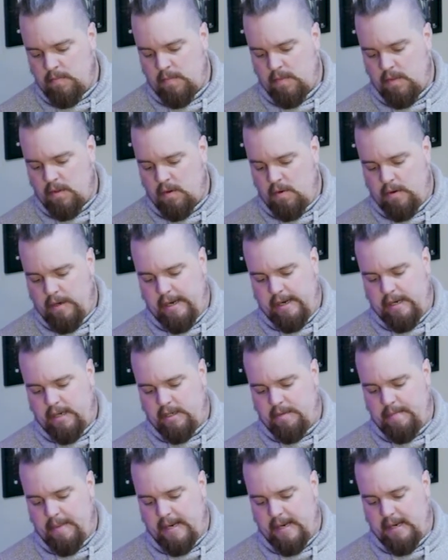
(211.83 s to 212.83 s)
Or you could
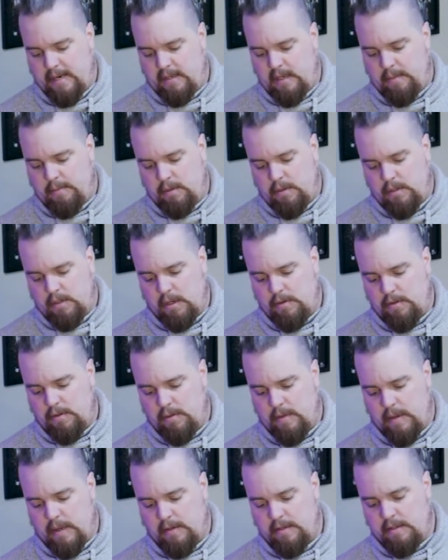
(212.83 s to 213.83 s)
just make it a double and go 2
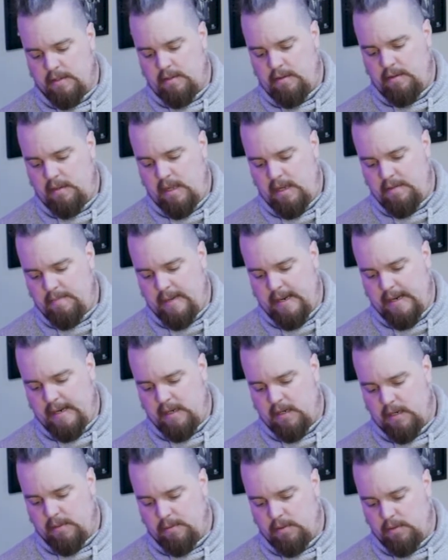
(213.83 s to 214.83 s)
ounces. Let's make it a
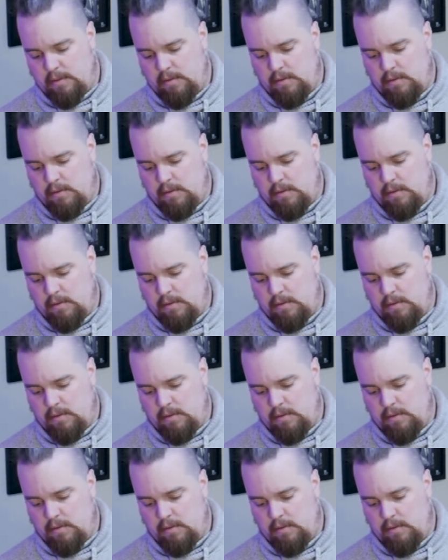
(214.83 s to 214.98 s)
double.